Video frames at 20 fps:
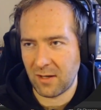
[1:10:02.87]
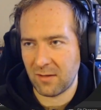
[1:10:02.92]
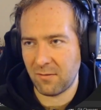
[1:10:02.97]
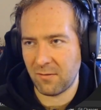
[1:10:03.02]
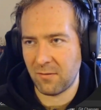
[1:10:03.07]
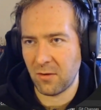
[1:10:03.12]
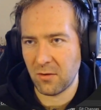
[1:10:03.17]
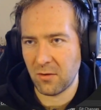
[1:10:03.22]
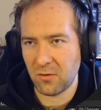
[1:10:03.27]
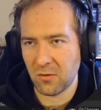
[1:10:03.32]
the
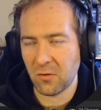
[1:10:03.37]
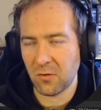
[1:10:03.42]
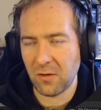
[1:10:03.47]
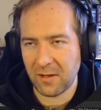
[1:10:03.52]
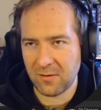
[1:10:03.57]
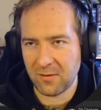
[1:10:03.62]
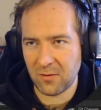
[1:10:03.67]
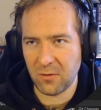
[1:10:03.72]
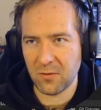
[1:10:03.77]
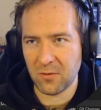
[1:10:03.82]
function, or
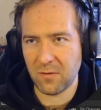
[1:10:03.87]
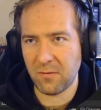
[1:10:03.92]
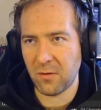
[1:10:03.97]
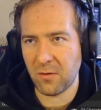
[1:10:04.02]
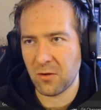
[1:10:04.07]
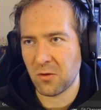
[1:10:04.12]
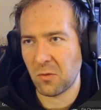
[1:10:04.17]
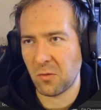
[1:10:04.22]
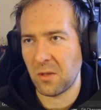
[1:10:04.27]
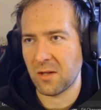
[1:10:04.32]
let's use the
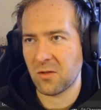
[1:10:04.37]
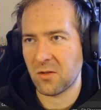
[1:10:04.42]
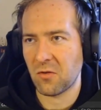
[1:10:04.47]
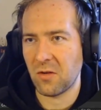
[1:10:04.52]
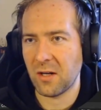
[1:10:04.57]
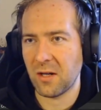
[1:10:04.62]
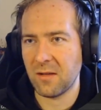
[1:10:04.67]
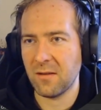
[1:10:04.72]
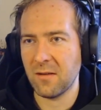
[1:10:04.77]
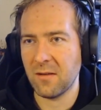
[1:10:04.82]
function we
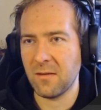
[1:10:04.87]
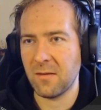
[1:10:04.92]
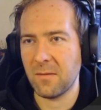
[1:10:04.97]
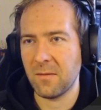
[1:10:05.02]
extracted.